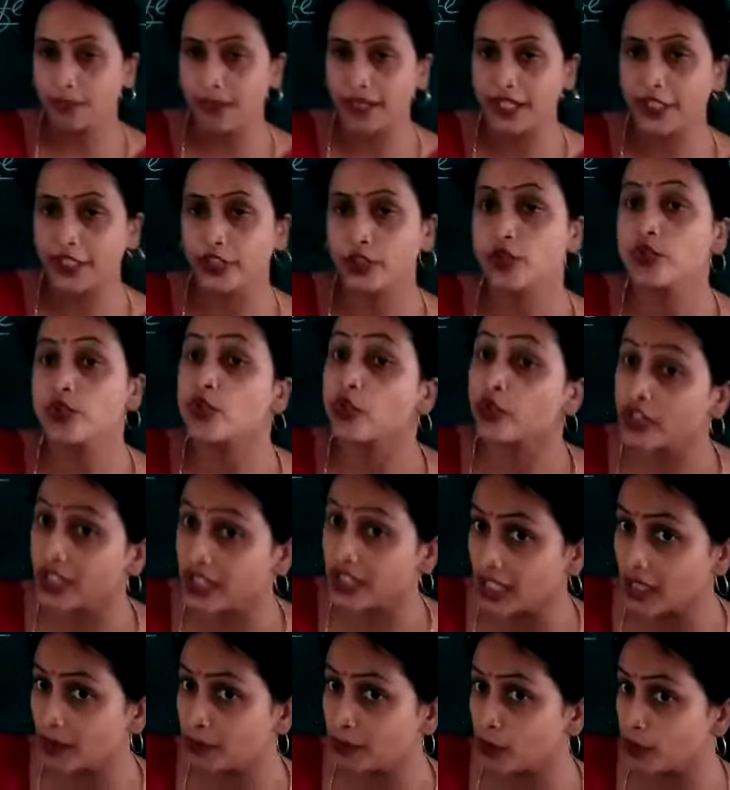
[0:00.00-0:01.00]
Plateau, Chota
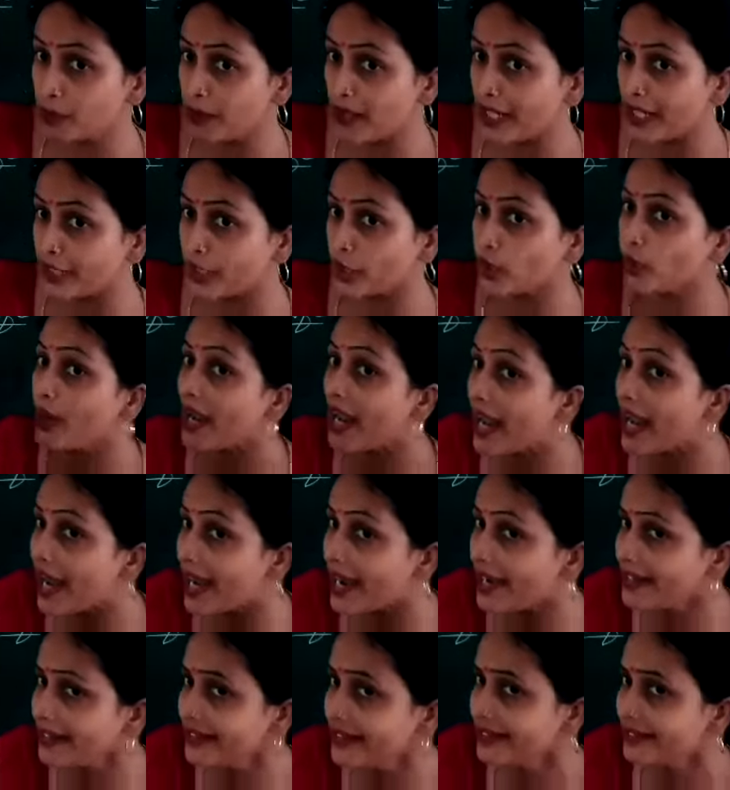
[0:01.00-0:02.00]
Nagpur Plateau
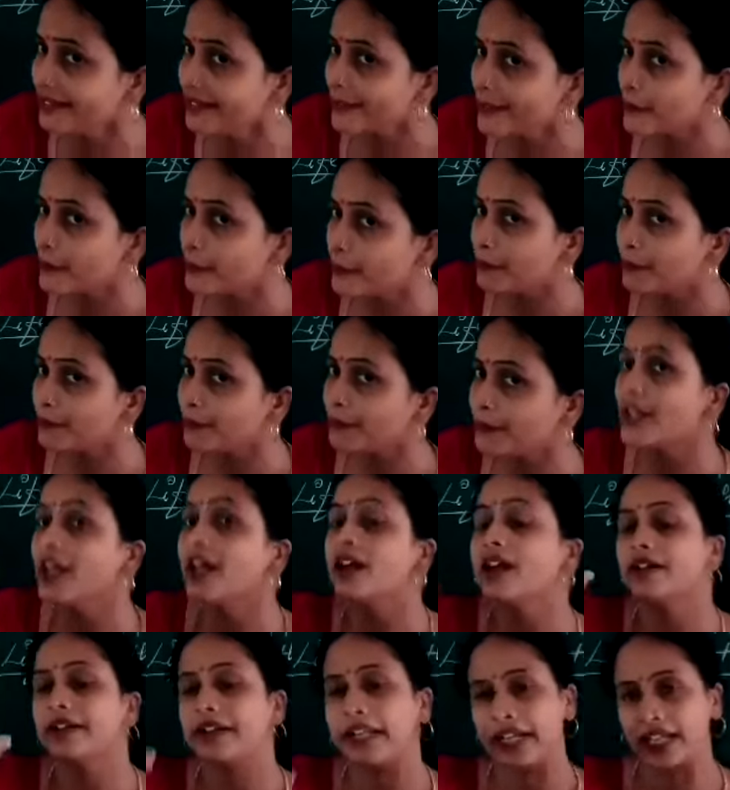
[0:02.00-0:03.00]
and
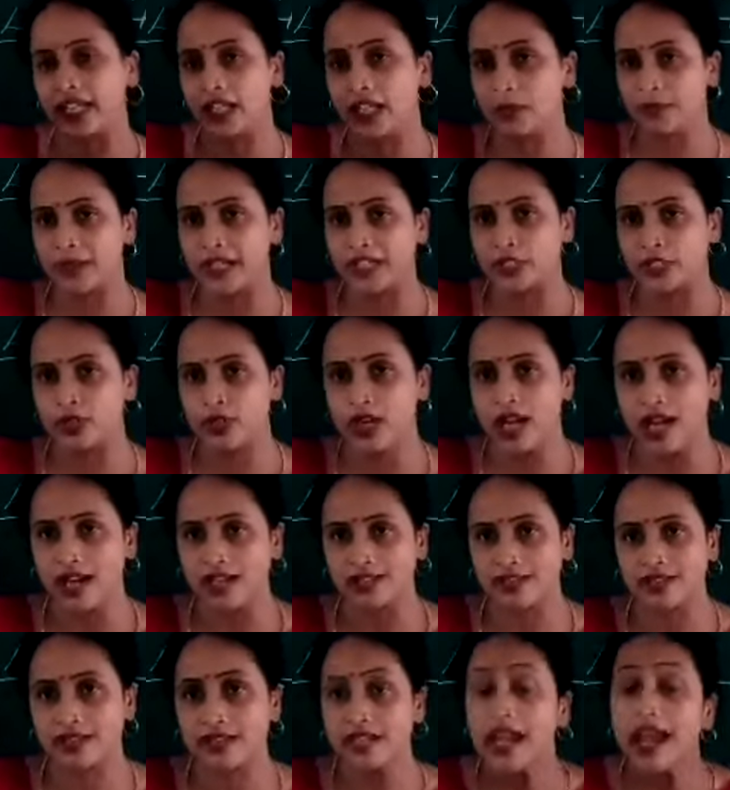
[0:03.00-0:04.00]
Deccan Plateau
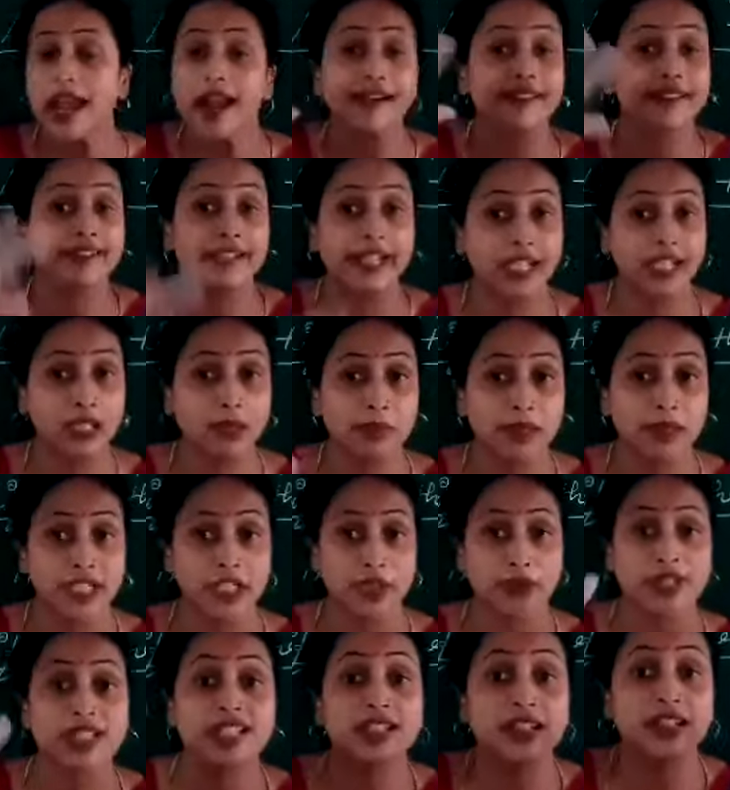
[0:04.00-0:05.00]
last. And the Deccan
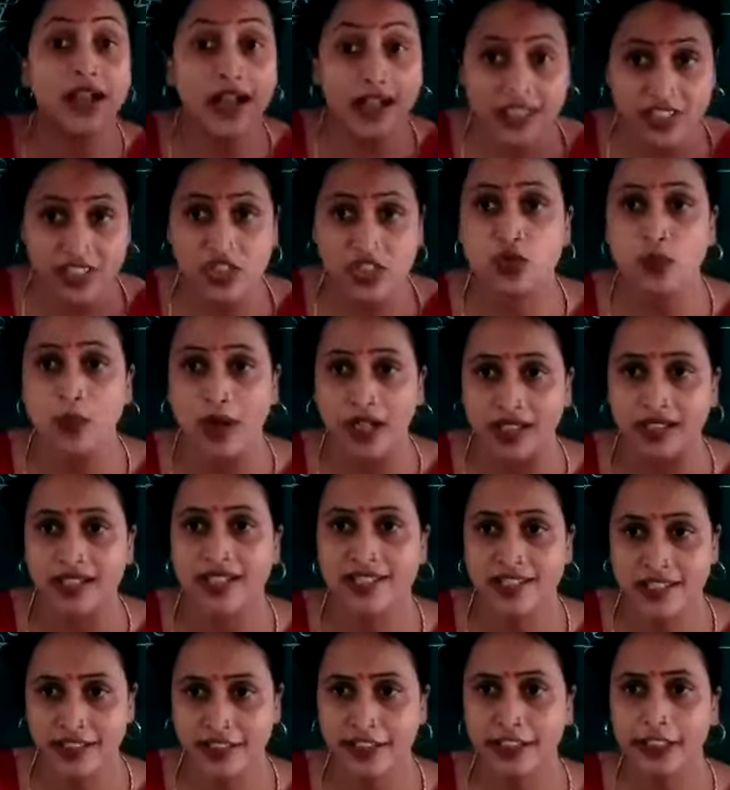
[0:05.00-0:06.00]
Plateau is the largest one.
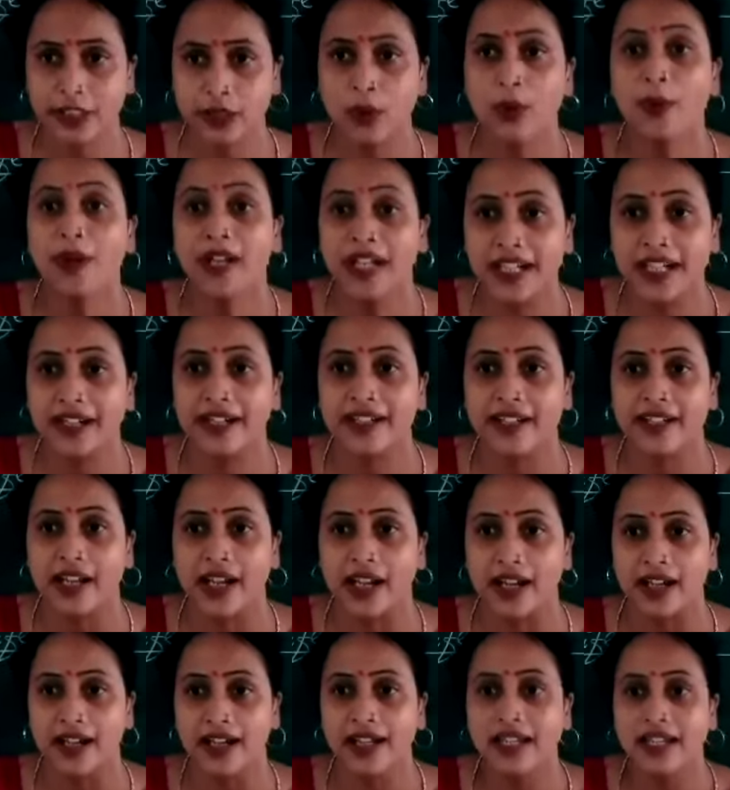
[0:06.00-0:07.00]
Isn't it? No, in
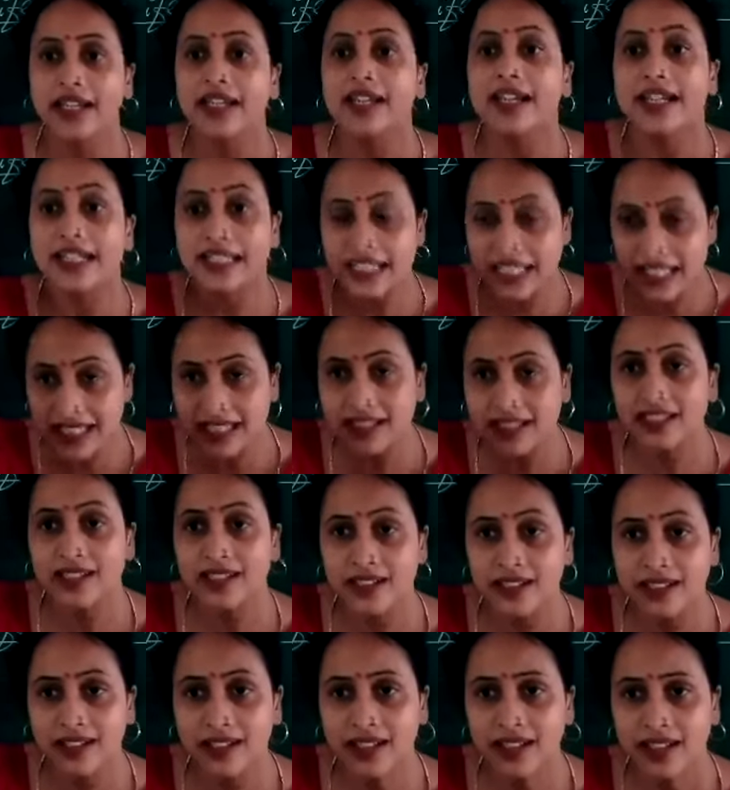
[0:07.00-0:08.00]
India. It is clear?
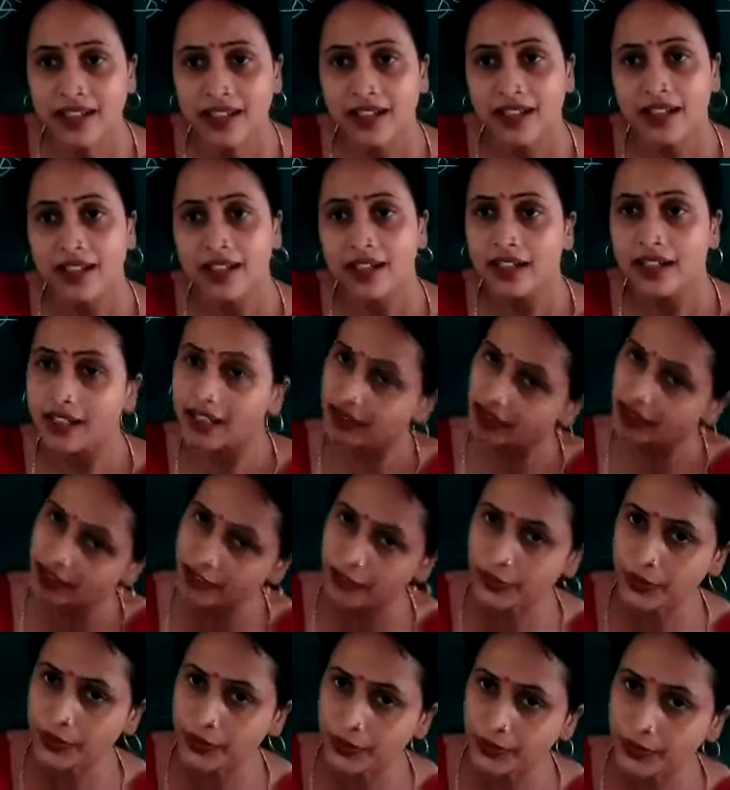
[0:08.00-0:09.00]

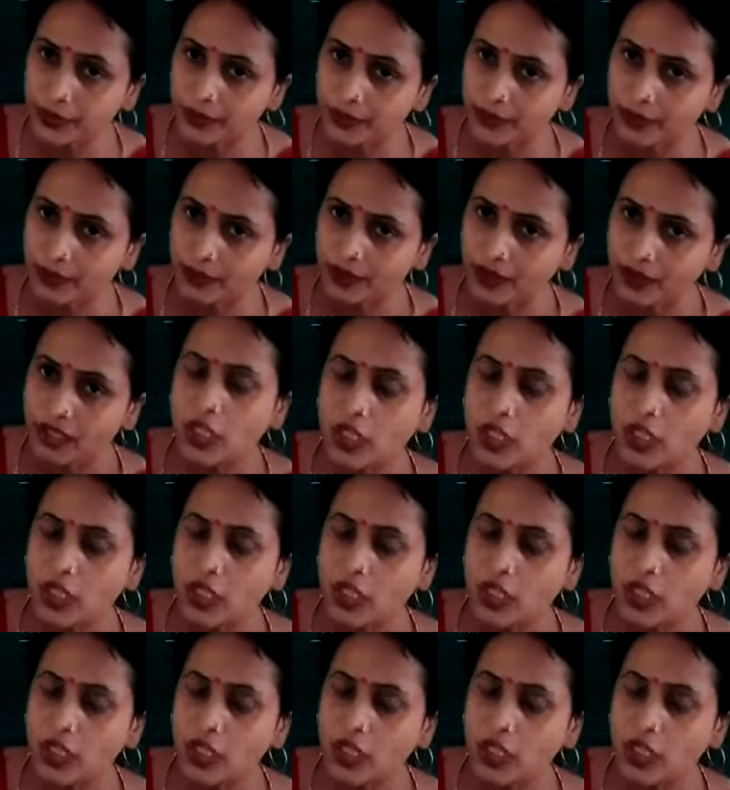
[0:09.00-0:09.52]
Clear to you?